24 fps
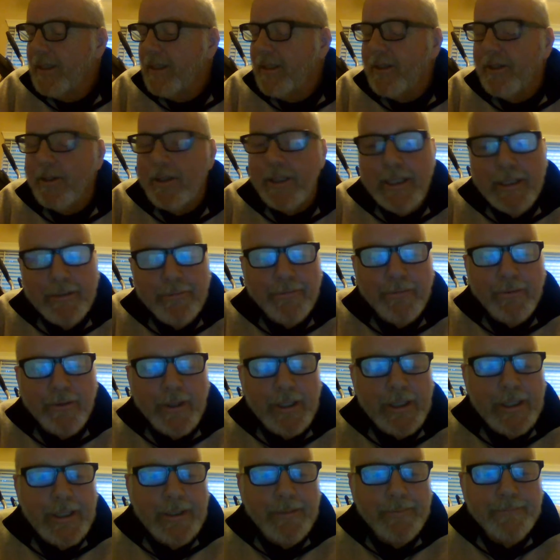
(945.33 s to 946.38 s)

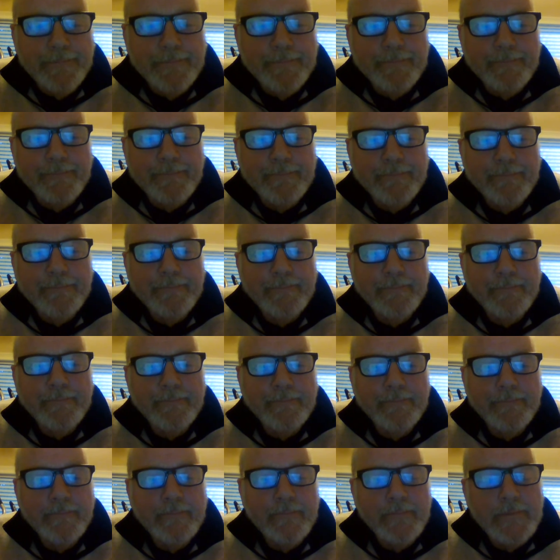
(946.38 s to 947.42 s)
gleefully.
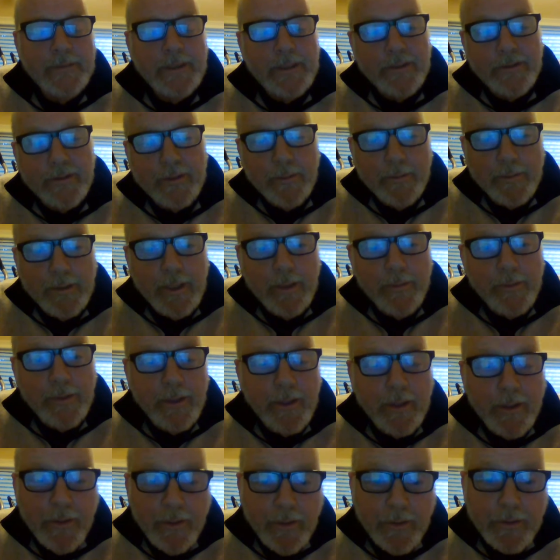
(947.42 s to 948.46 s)
Sometimes it
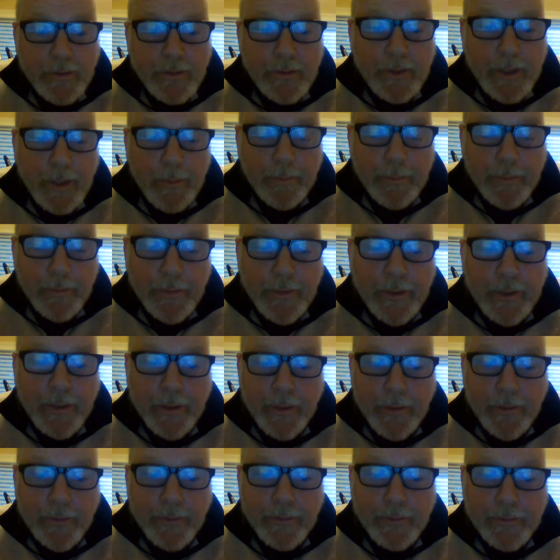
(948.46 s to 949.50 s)
hurts, that pruning
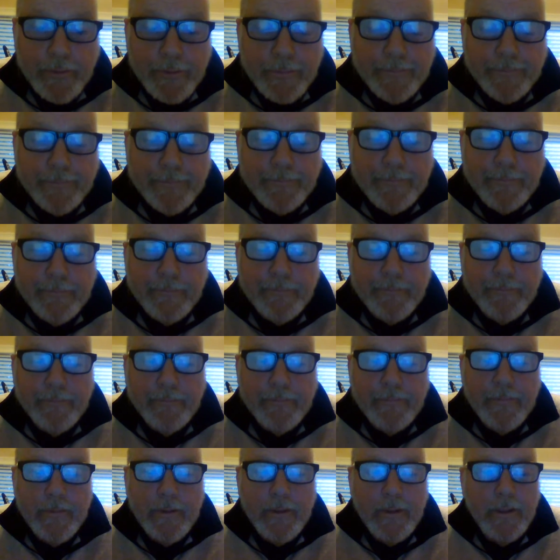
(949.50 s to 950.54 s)
hurts.
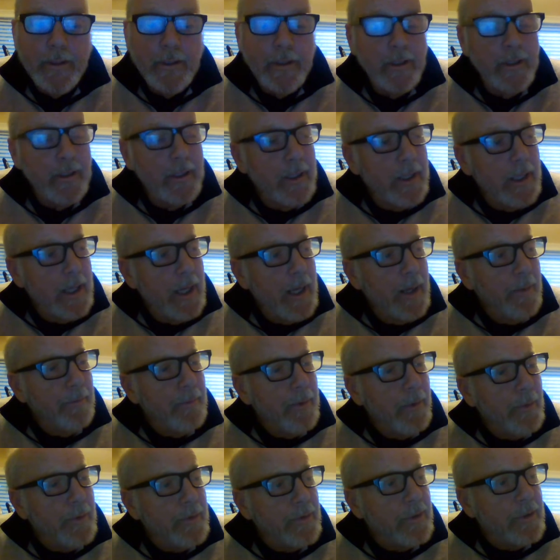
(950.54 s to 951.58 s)

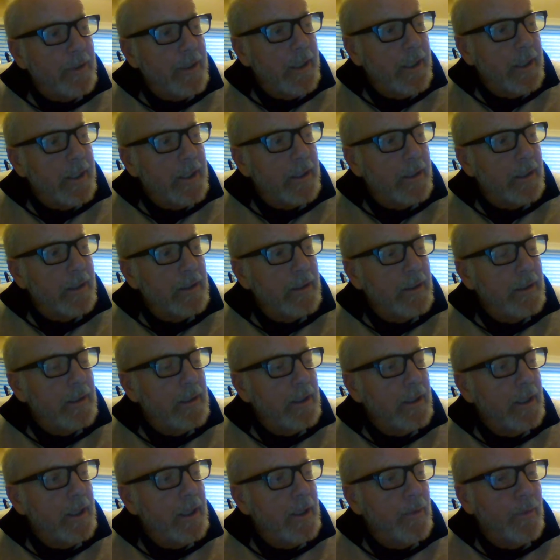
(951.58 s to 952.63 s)
But we should take it
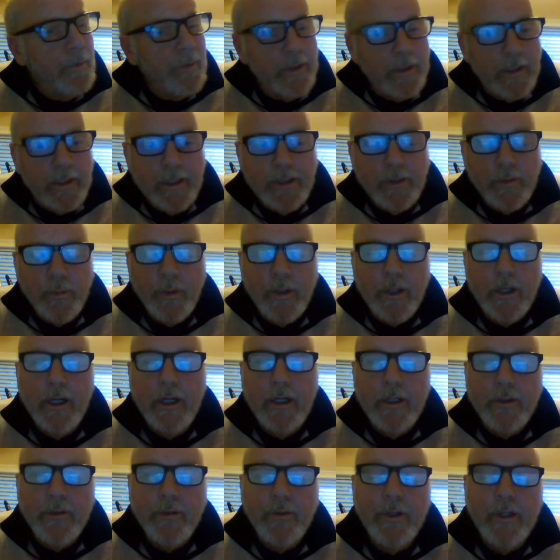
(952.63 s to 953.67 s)
and realize what
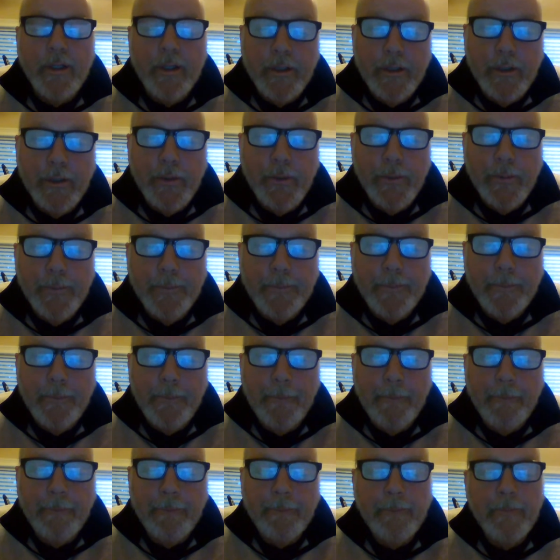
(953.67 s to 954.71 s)
God's trying to do.
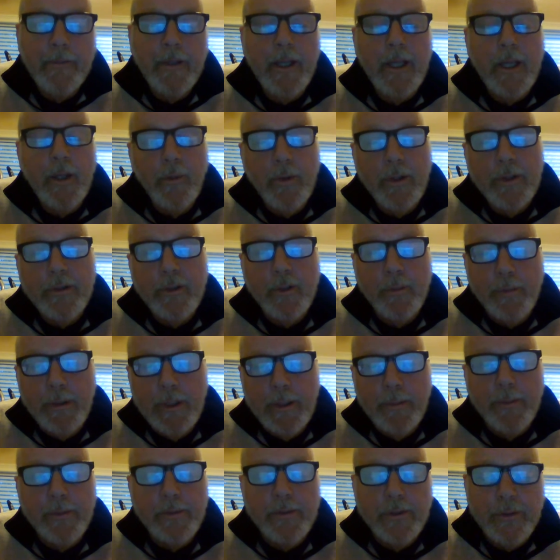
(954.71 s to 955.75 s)
He wants his
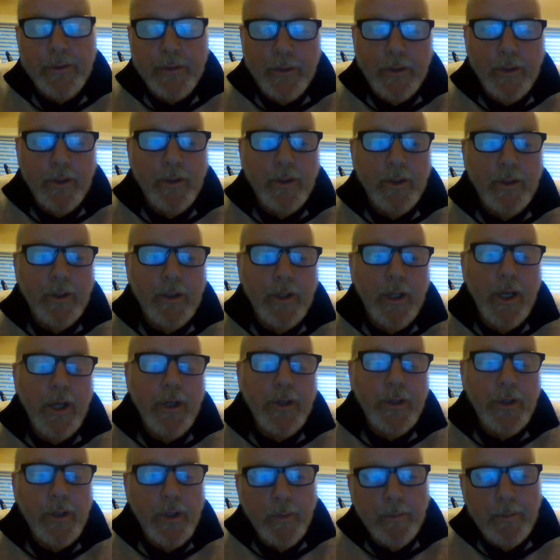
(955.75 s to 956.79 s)
people to turn
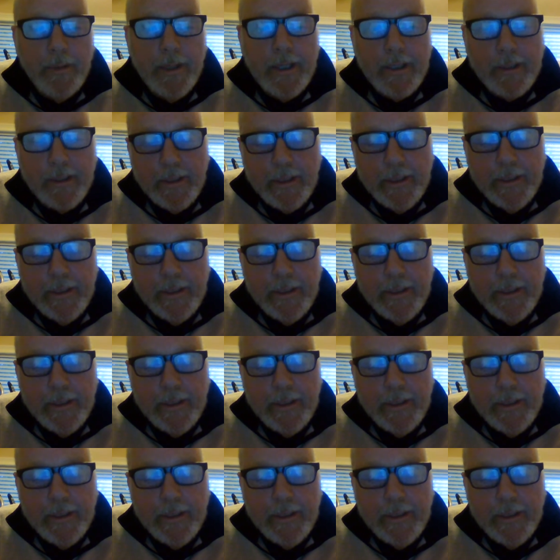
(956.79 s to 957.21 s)
back to